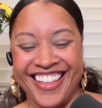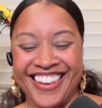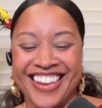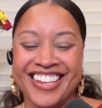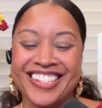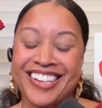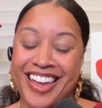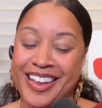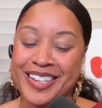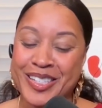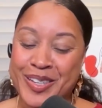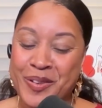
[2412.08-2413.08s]
That's
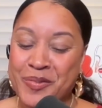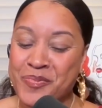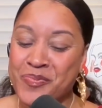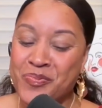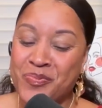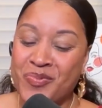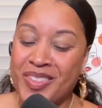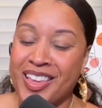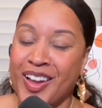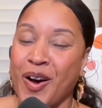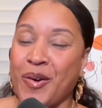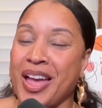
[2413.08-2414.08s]
nice.
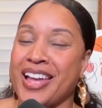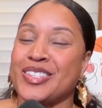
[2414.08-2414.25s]
Okay,